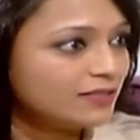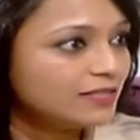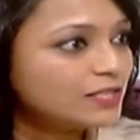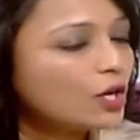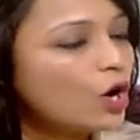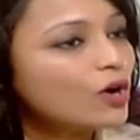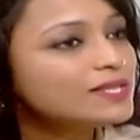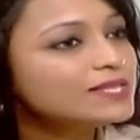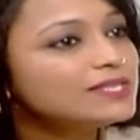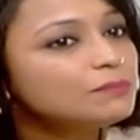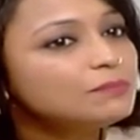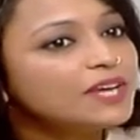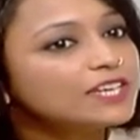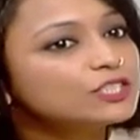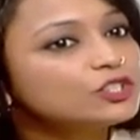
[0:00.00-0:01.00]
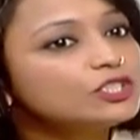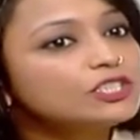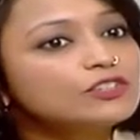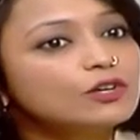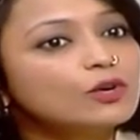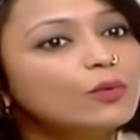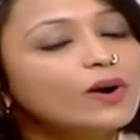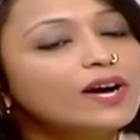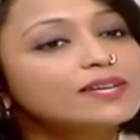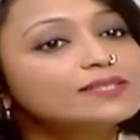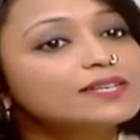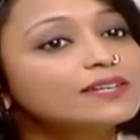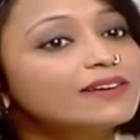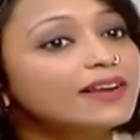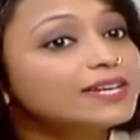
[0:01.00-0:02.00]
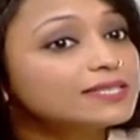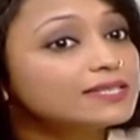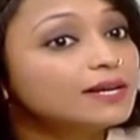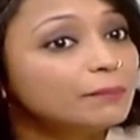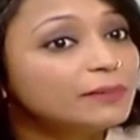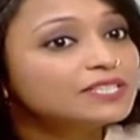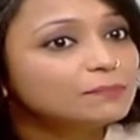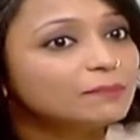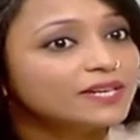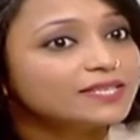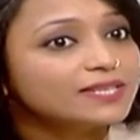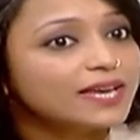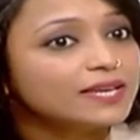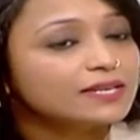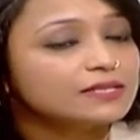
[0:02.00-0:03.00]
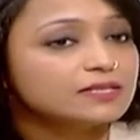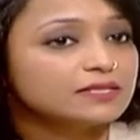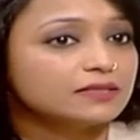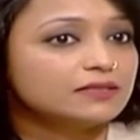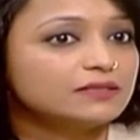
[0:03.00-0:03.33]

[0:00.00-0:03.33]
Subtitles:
this concept actually requires a great commitment and